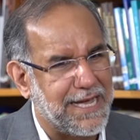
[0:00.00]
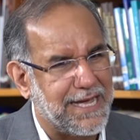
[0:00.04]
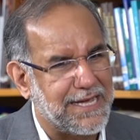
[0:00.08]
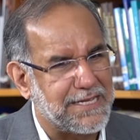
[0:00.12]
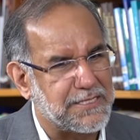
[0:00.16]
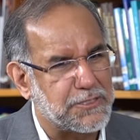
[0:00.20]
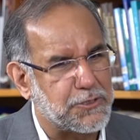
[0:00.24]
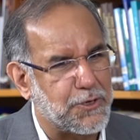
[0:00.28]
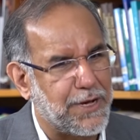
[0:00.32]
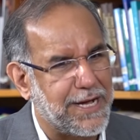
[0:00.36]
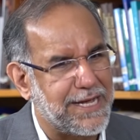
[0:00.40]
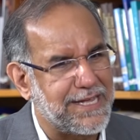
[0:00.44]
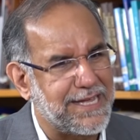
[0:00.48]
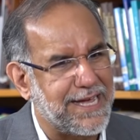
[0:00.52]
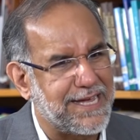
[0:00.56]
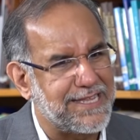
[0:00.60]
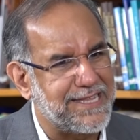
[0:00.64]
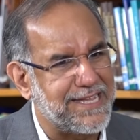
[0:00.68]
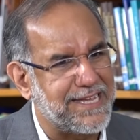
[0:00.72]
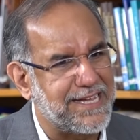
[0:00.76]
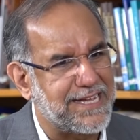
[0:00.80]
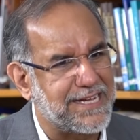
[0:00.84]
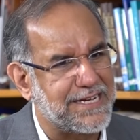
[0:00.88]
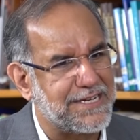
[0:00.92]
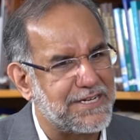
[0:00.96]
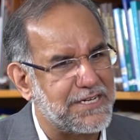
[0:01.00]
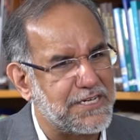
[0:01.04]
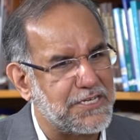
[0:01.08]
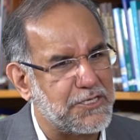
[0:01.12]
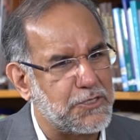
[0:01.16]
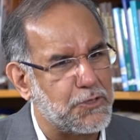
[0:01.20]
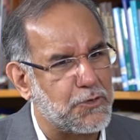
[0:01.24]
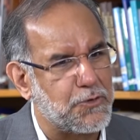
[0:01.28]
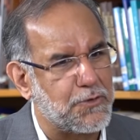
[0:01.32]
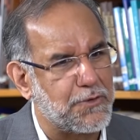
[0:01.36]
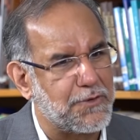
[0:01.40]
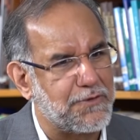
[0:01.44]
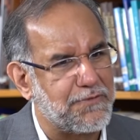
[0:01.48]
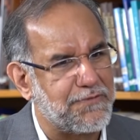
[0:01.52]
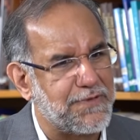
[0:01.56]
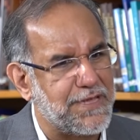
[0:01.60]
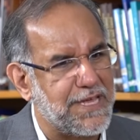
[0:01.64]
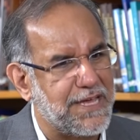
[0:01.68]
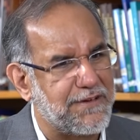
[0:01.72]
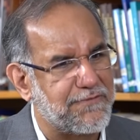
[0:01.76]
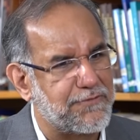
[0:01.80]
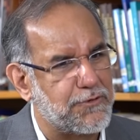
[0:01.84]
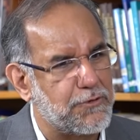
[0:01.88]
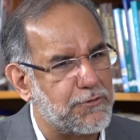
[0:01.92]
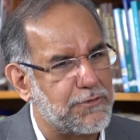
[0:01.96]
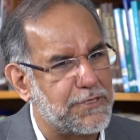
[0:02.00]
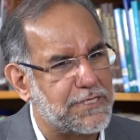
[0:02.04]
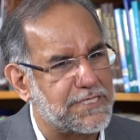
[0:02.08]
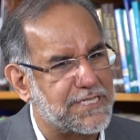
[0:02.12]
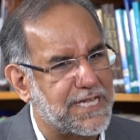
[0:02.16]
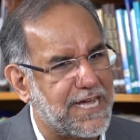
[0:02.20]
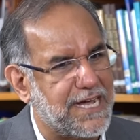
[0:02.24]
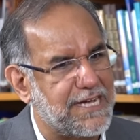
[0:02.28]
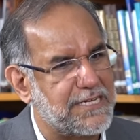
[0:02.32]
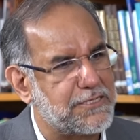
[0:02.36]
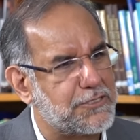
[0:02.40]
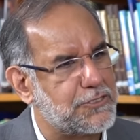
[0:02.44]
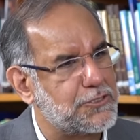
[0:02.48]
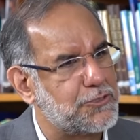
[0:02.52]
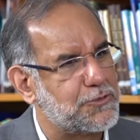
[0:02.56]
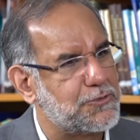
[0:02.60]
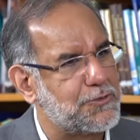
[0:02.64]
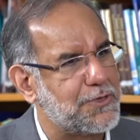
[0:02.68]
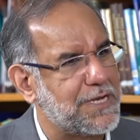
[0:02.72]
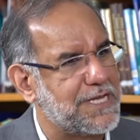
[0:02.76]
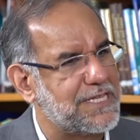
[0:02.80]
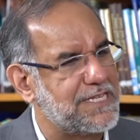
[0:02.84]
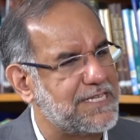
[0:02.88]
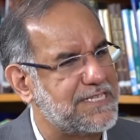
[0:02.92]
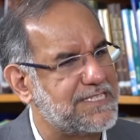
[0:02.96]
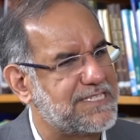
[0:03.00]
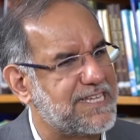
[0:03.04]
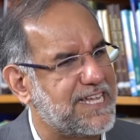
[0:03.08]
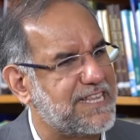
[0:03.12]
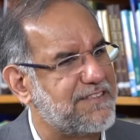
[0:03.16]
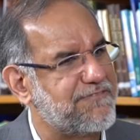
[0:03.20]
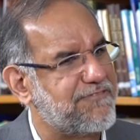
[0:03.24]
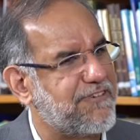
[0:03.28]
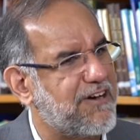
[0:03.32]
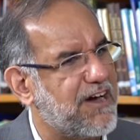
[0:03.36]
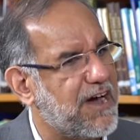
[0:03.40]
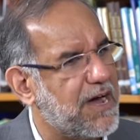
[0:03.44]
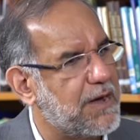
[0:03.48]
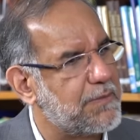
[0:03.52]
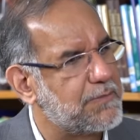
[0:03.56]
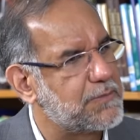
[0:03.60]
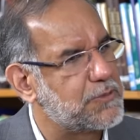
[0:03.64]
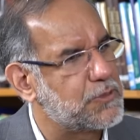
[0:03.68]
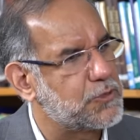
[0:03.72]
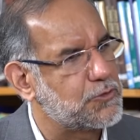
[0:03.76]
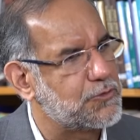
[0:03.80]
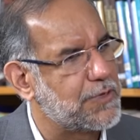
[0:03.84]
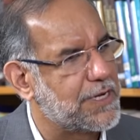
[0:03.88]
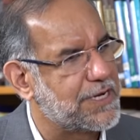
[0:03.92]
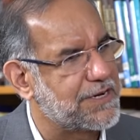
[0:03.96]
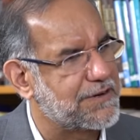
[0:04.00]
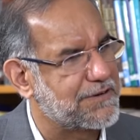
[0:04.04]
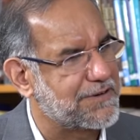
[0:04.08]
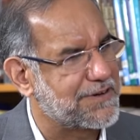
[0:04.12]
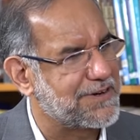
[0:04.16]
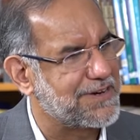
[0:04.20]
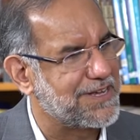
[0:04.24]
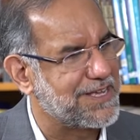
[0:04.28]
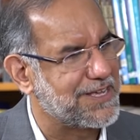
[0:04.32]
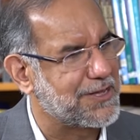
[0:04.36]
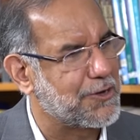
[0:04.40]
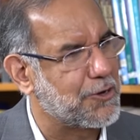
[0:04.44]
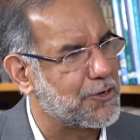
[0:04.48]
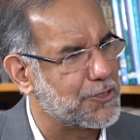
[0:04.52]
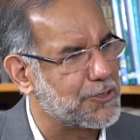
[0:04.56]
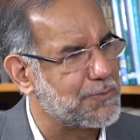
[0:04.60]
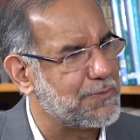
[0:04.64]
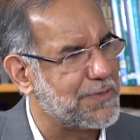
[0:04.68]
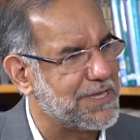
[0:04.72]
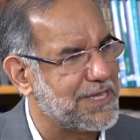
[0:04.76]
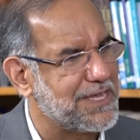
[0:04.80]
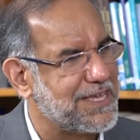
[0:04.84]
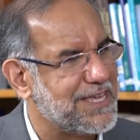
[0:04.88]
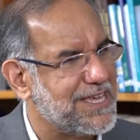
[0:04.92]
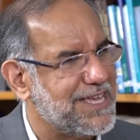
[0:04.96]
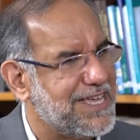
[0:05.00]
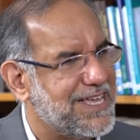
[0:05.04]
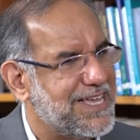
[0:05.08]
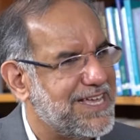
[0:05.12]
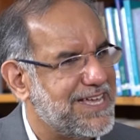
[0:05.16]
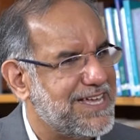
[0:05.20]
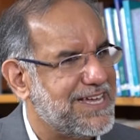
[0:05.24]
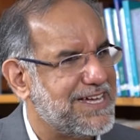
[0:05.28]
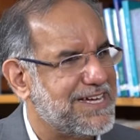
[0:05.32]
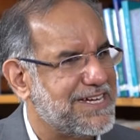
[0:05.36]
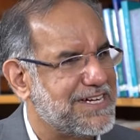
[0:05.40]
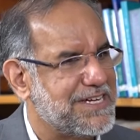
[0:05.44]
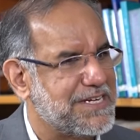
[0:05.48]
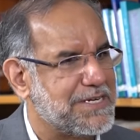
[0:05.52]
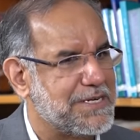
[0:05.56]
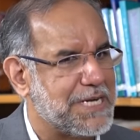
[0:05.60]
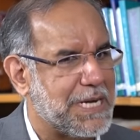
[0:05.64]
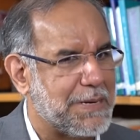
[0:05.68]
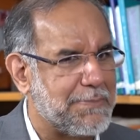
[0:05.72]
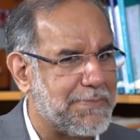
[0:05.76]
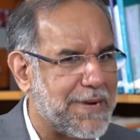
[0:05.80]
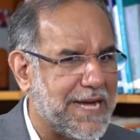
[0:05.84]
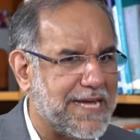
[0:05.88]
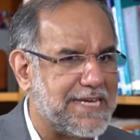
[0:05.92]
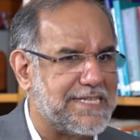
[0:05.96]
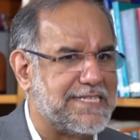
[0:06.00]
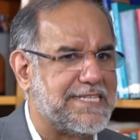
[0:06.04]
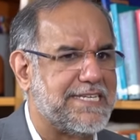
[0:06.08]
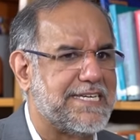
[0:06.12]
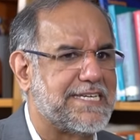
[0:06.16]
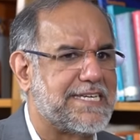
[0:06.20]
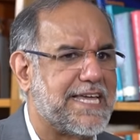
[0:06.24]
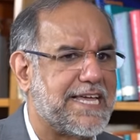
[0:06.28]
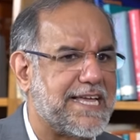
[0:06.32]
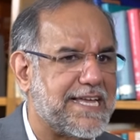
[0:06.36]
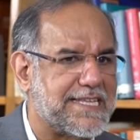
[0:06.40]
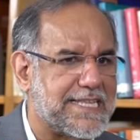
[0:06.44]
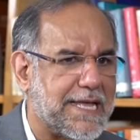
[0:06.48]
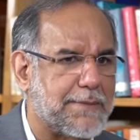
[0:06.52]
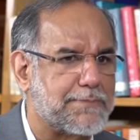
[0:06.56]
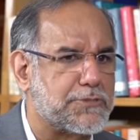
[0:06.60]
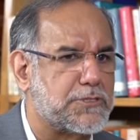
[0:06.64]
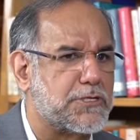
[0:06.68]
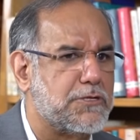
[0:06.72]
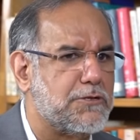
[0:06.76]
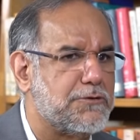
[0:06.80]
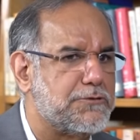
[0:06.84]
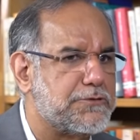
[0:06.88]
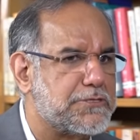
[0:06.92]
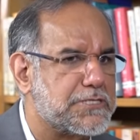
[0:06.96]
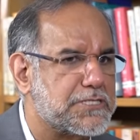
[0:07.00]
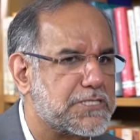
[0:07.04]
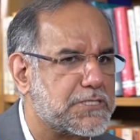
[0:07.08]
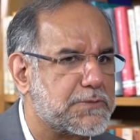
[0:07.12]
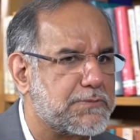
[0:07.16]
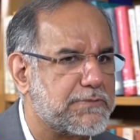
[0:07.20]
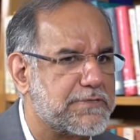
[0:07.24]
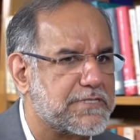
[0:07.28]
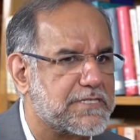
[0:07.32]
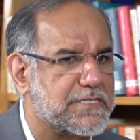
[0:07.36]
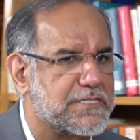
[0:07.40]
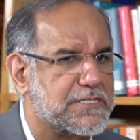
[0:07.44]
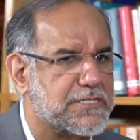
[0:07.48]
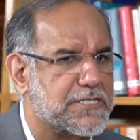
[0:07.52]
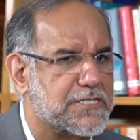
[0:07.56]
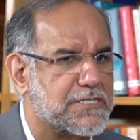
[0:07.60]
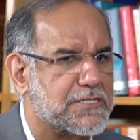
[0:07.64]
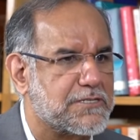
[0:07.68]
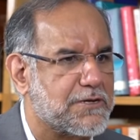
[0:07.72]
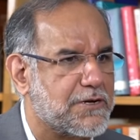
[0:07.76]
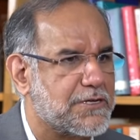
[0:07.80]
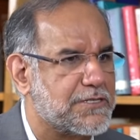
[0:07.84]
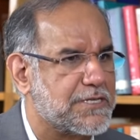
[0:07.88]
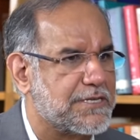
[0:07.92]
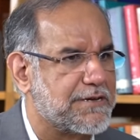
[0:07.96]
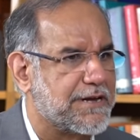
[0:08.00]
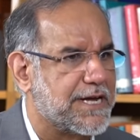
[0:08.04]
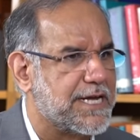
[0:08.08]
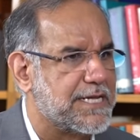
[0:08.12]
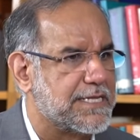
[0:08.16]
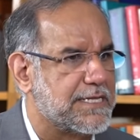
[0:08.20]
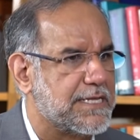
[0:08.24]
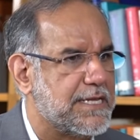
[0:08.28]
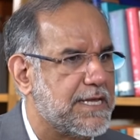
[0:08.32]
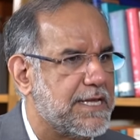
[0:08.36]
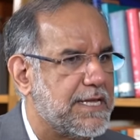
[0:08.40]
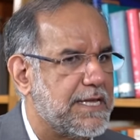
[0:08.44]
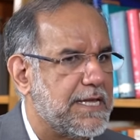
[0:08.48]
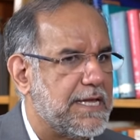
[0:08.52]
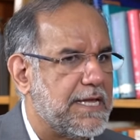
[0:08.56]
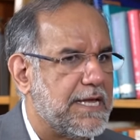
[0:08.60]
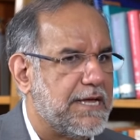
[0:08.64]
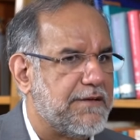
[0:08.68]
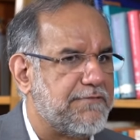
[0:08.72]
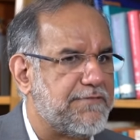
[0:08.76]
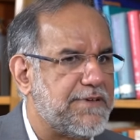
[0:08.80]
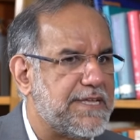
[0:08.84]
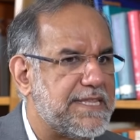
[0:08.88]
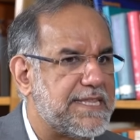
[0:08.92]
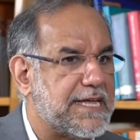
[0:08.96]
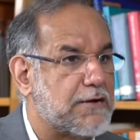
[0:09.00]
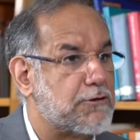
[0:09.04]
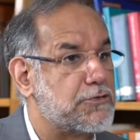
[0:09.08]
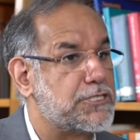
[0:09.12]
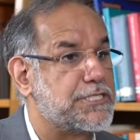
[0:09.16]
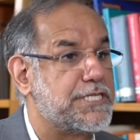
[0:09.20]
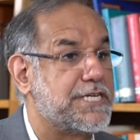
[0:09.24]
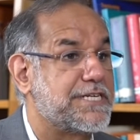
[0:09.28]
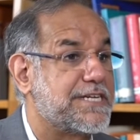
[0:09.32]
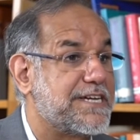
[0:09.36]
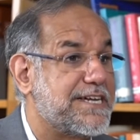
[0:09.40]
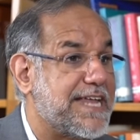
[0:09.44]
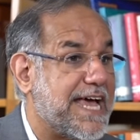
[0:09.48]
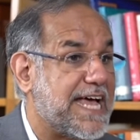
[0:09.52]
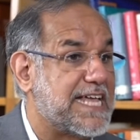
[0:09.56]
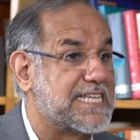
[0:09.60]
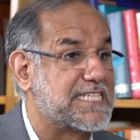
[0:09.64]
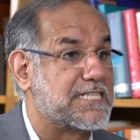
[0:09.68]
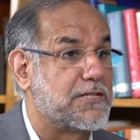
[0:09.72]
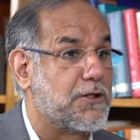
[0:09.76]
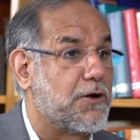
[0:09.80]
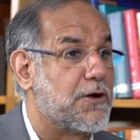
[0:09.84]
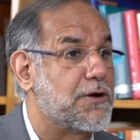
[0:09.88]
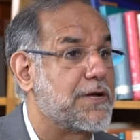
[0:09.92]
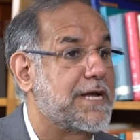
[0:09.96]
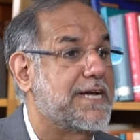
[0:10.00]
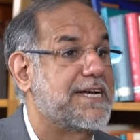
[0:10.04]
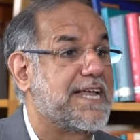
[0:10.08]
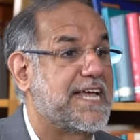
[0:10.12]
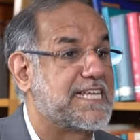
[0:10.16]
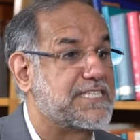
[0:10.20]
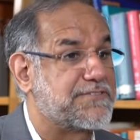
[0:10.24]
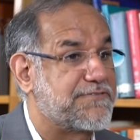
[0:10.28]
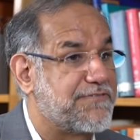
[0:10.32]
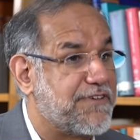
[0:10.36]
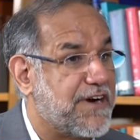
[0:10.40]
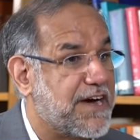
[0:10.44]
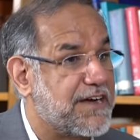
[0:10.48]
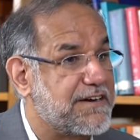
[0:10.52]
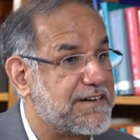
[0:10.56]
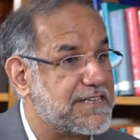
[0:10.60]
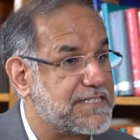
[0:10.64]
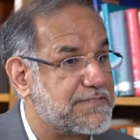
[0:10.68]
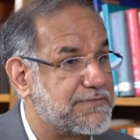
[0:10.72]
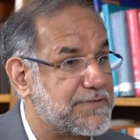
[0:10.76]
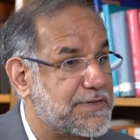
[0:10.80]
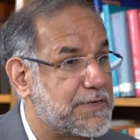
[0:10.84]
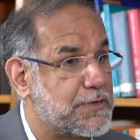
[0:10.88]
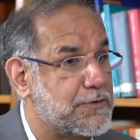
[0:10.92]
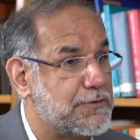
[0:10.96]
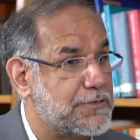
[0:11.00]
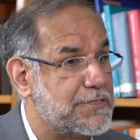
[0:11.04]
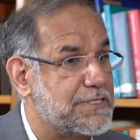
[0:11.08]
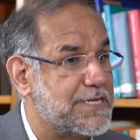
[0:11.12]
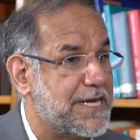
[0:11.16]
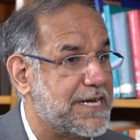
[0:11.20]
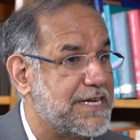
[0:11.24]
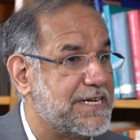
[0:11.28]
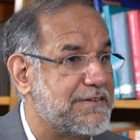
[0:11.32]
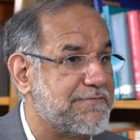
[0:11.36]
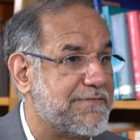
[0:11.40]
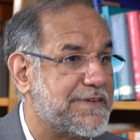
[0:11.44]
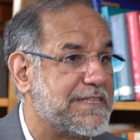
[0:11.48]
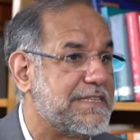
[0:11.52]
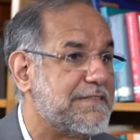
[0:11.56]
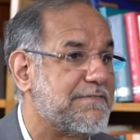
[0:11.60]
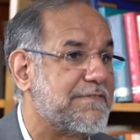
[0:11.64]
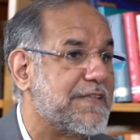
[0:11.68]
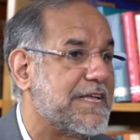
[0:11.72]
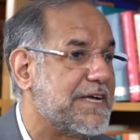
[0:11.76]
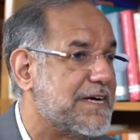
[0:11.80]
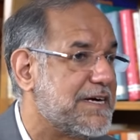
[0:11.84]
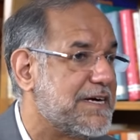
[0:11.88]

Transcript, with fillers: So I think, you know, we have no desire to do any self-harm to our economy by taking an absolutist position on Iran. We negotiated as long and as far as we could, and when